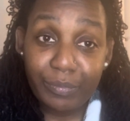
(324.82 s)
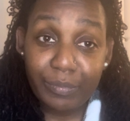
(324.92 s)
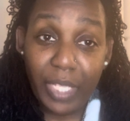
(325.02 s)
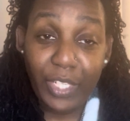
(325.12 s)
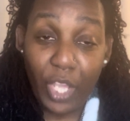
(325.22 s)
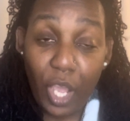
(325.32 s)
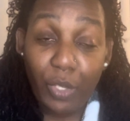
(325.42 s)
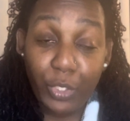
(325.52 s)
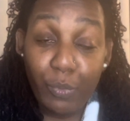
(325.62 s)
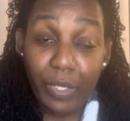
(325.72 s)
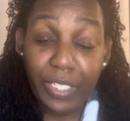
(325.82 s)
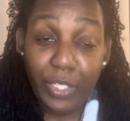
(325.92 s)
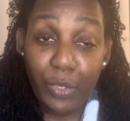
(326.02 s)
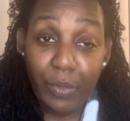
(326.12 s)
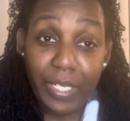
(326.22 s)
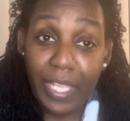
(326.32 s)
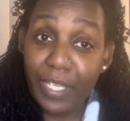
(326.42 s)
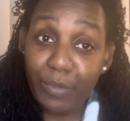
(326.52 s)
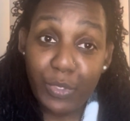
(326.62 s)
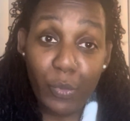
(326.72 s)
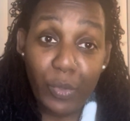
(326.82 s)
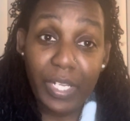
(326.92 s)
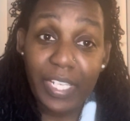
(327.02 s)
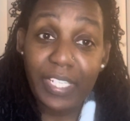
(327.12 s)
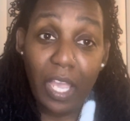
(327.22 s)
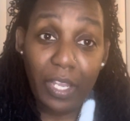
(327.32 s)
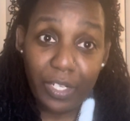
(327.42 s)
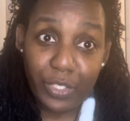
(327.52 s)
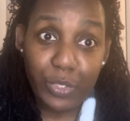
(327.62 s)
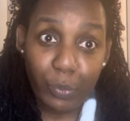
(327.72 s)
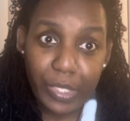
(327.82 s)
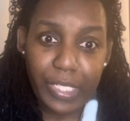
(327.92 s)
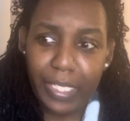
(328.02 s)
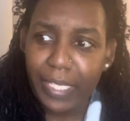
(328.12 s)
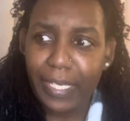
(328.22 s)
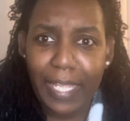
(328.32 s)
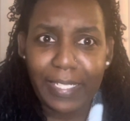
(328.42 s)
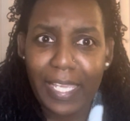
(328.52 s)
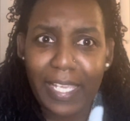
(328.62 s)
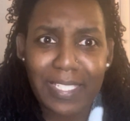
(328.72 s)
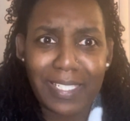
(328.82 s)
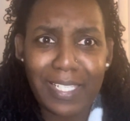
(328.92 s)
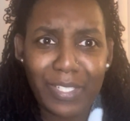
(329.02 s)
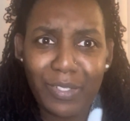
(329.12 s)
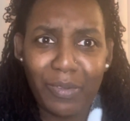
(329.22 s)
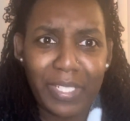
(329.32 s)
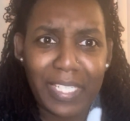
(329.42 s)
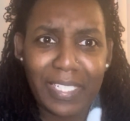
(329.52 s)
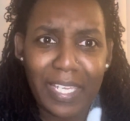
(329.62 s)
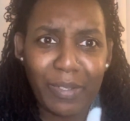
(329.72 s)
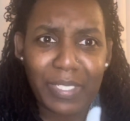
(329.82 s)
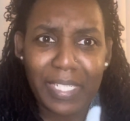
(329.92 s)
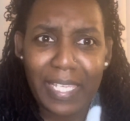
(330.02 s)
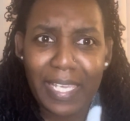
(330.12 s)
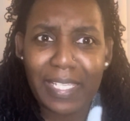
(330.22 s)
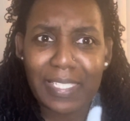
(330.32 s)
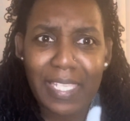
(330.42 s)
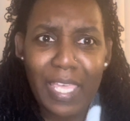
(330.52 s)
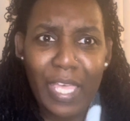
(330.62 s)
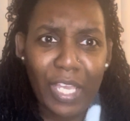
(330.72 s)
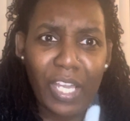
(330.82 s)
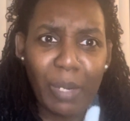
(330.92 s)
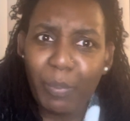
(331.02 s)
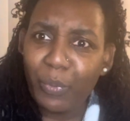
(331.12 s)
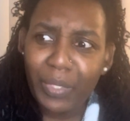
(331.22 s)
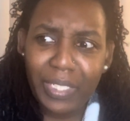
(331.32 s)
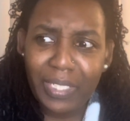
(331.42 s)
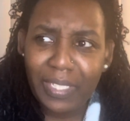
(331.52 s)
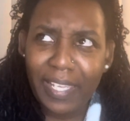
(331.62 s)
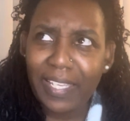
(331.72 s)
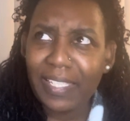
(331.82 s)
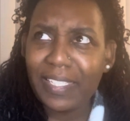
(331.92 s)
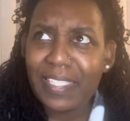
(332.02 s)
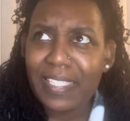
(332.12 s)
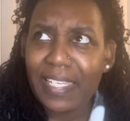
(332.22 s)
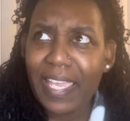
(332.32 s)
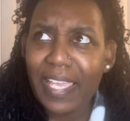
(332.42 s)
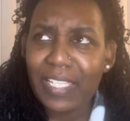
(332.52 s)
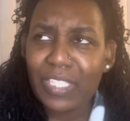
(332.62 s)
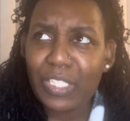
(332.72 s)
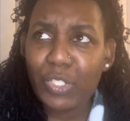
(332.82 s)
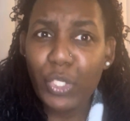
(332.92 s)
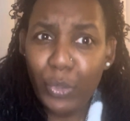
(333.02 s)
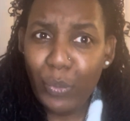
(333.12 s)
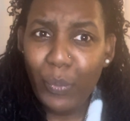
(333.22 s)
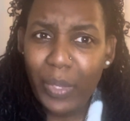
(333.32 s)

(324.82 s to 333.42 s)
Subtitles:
Like y'all, you and Danielle's corner, and y'all could have just went to the end like that. Because I think you only get down to the last couple and like at least the last 2.